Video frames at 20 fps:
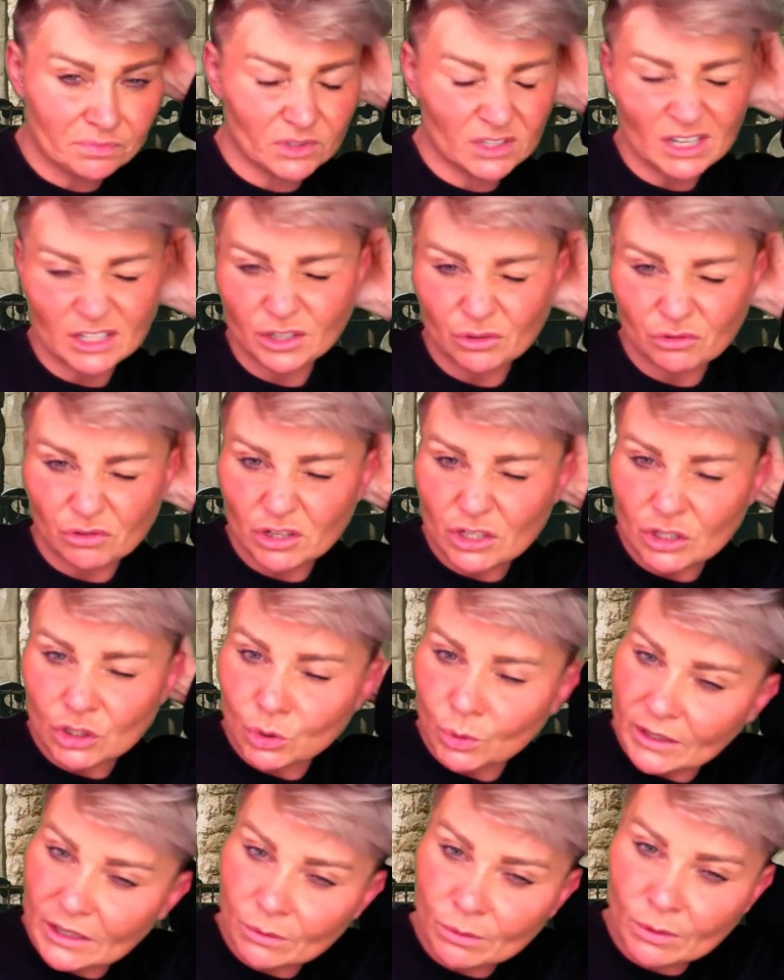
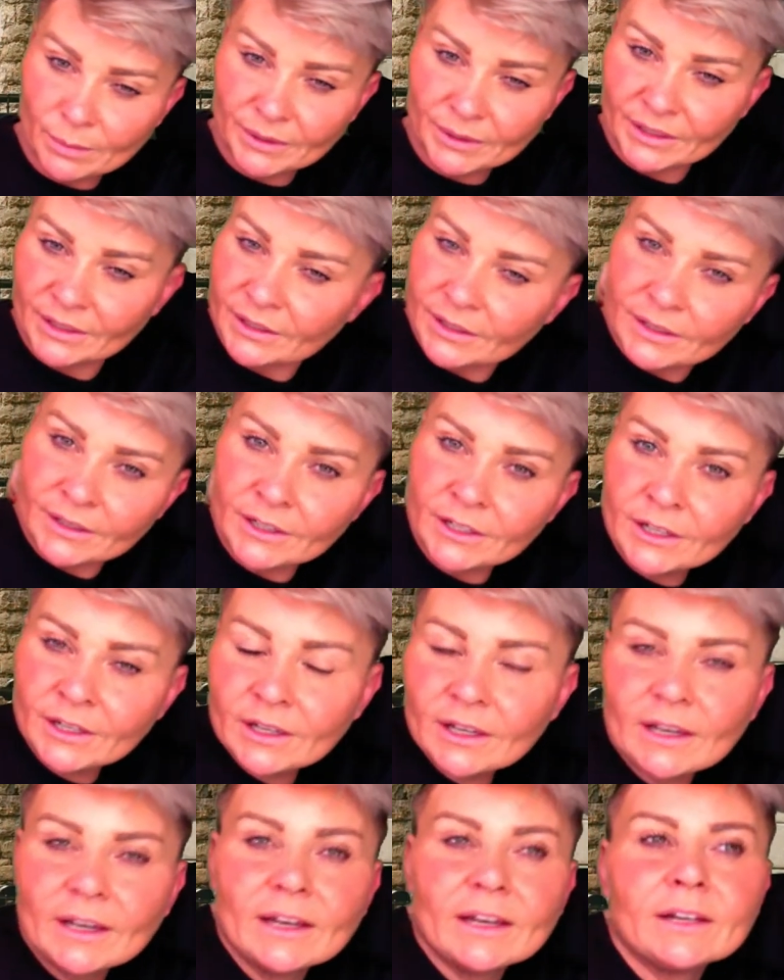620 women,
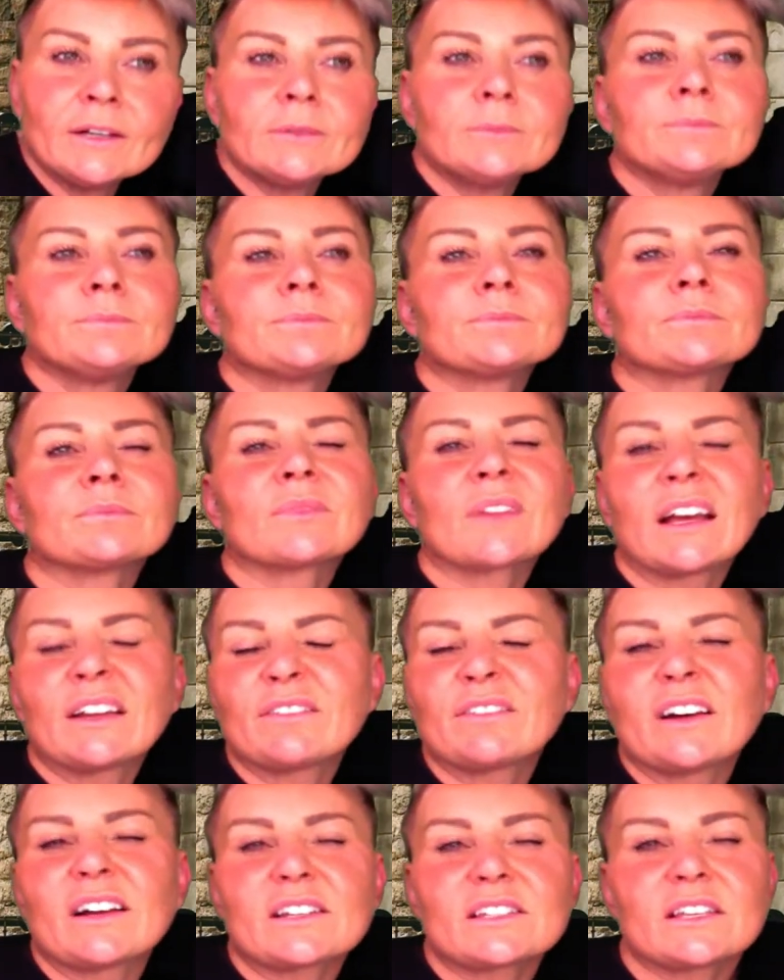
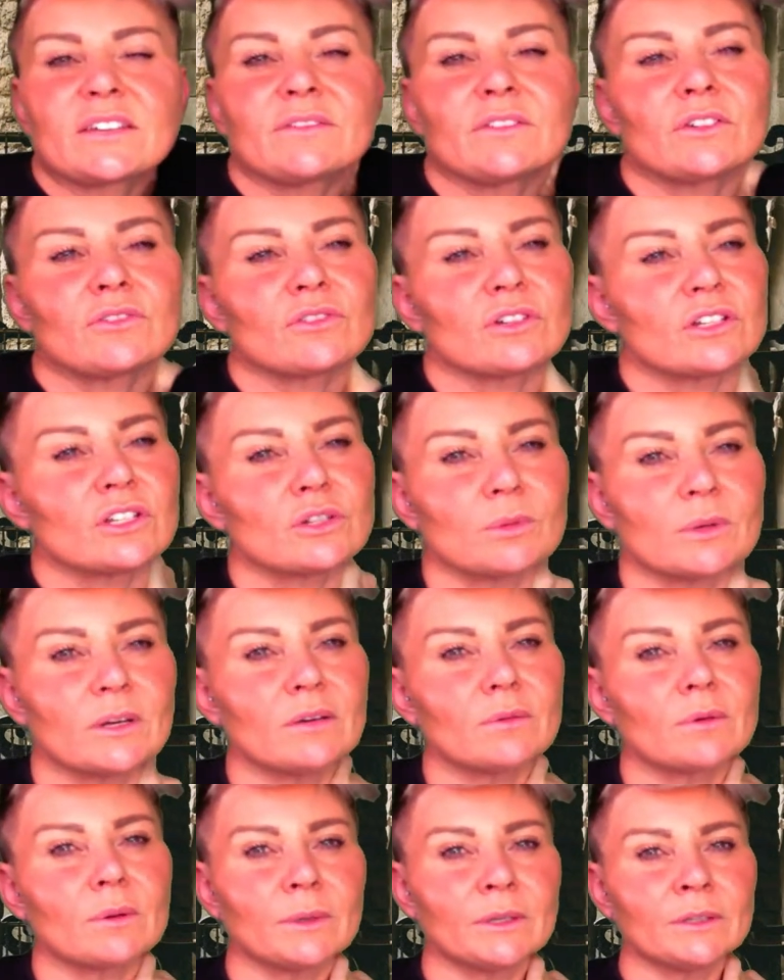in fact
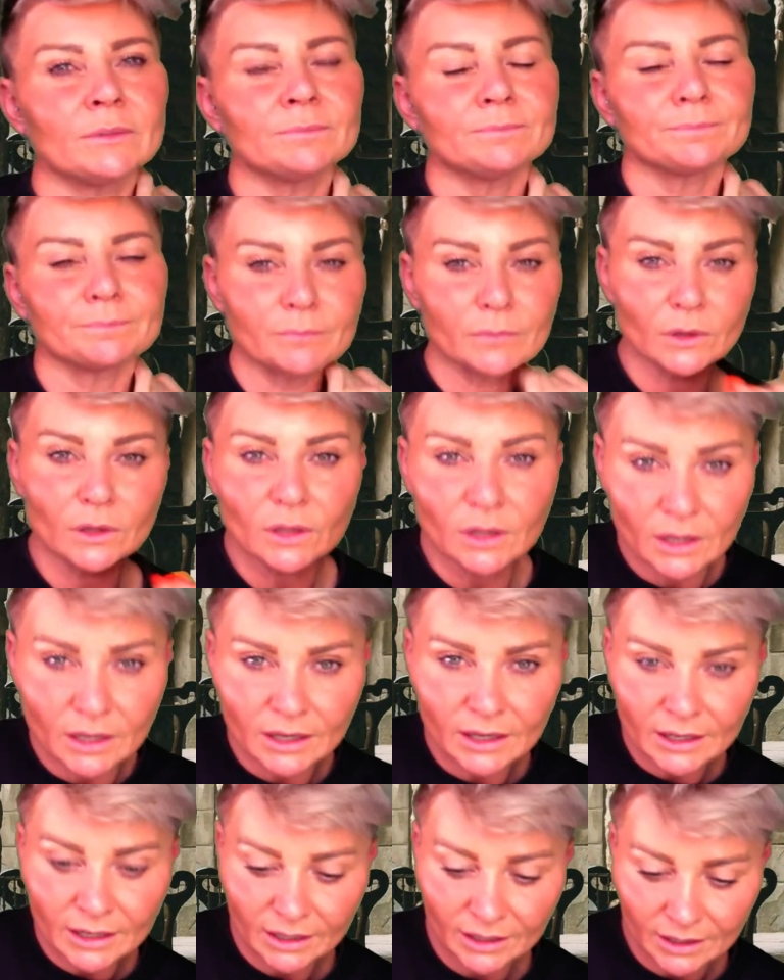720 women
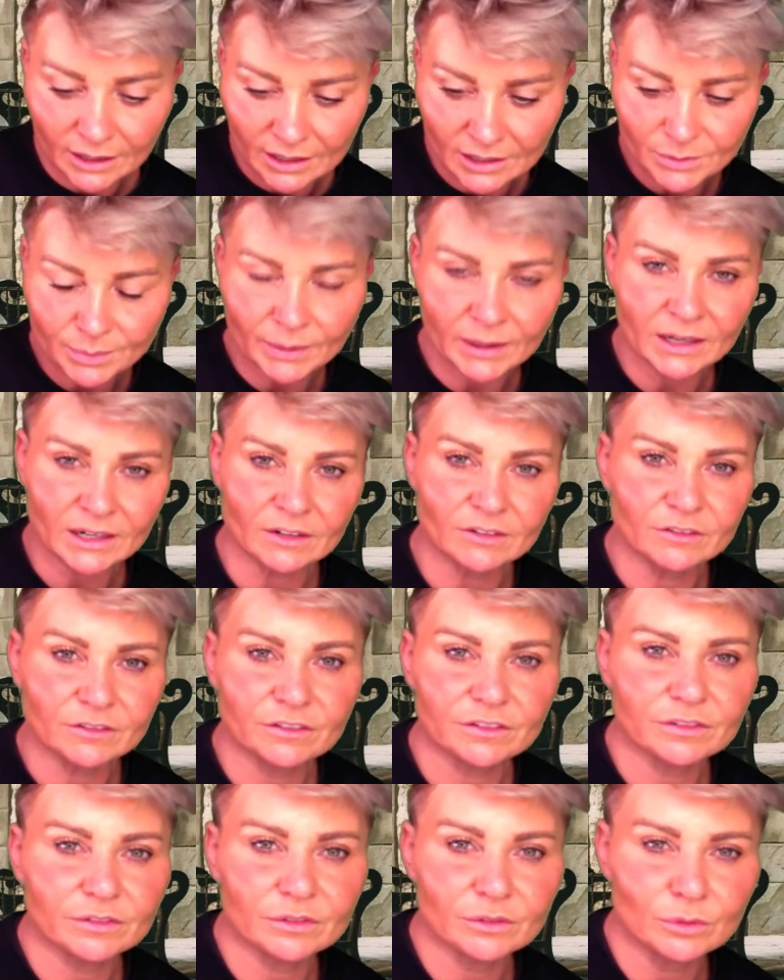as part
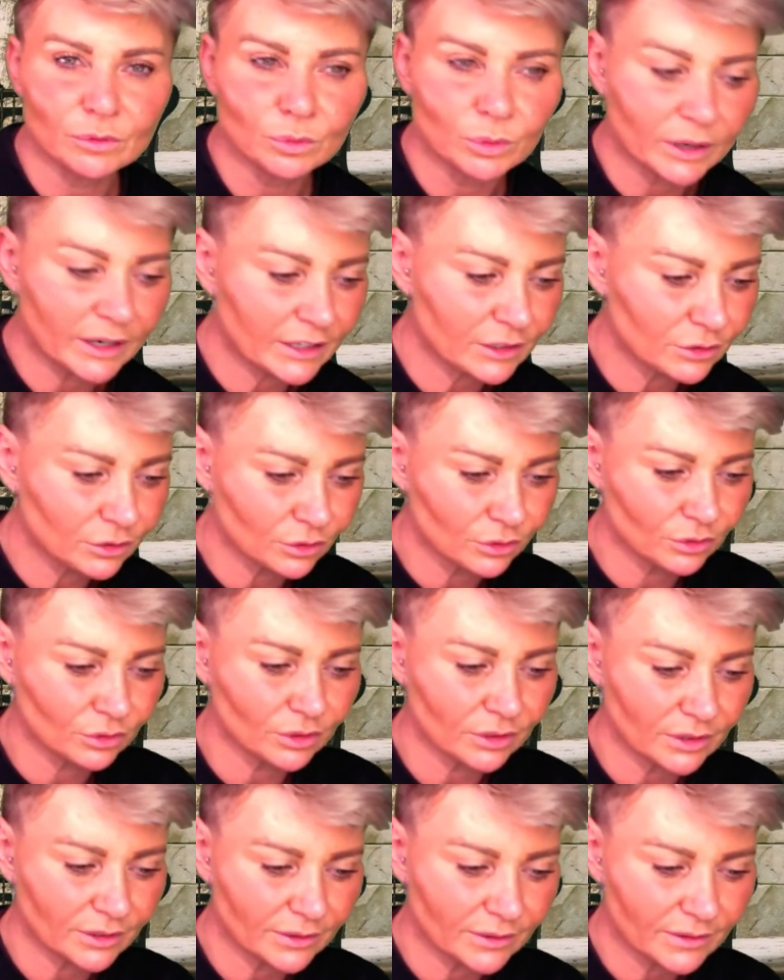of what I
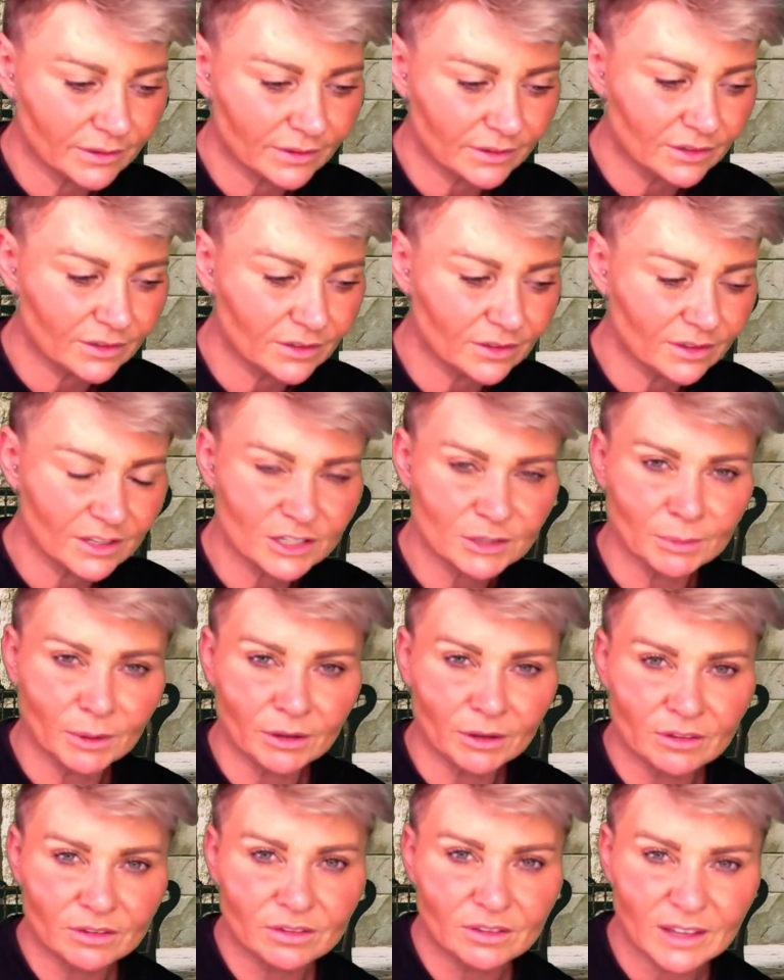do this
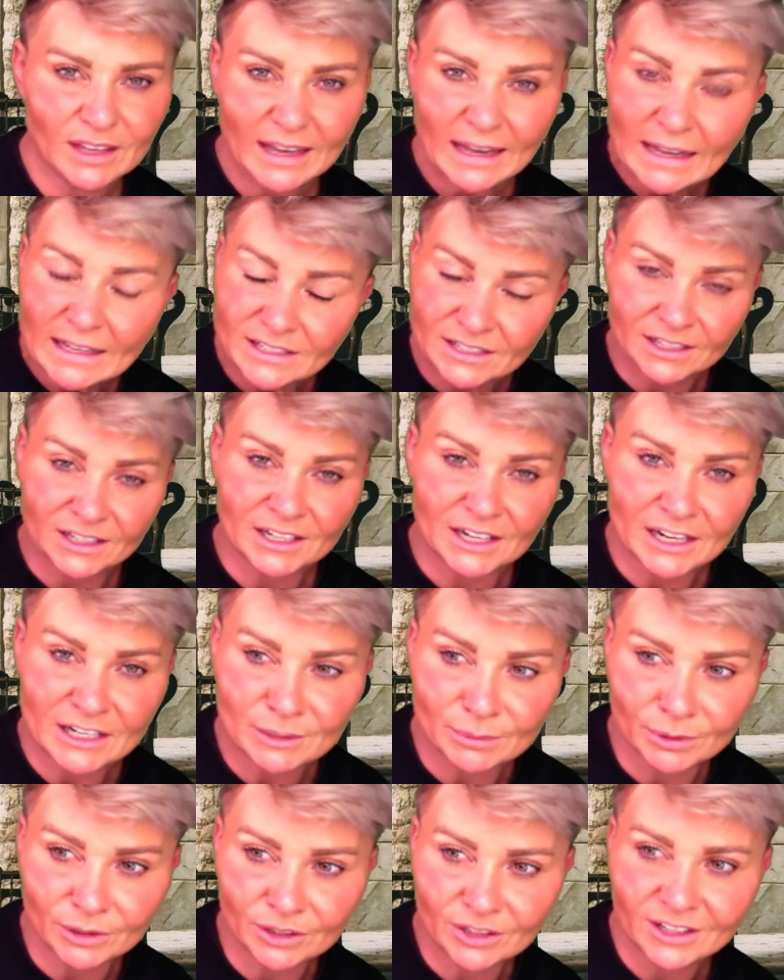month. It's
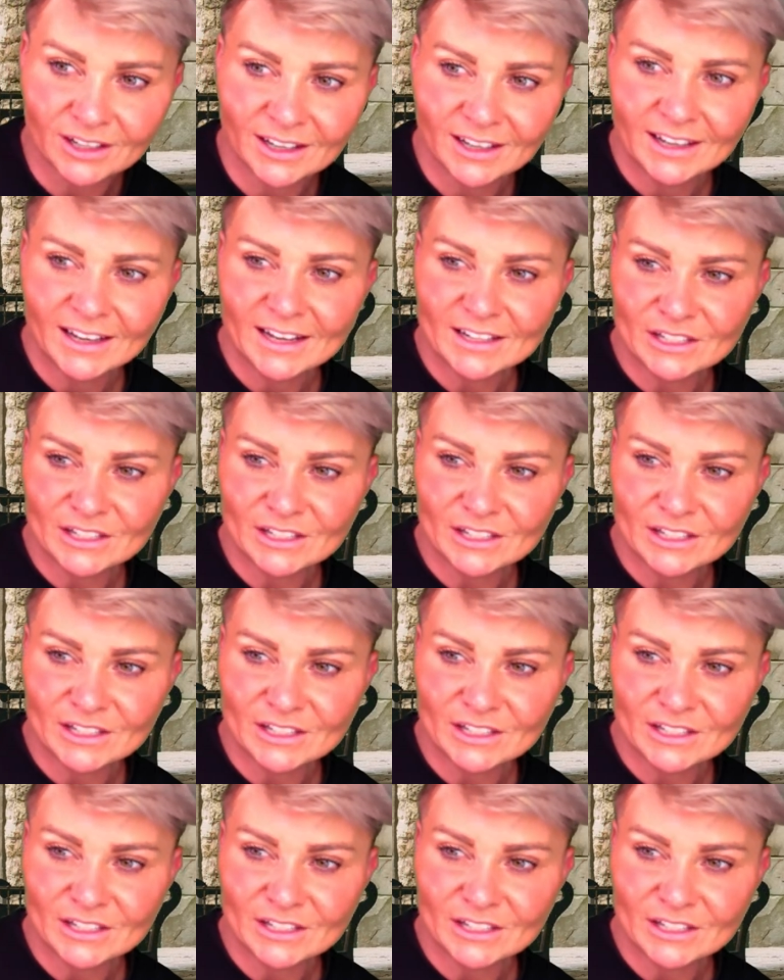incredible.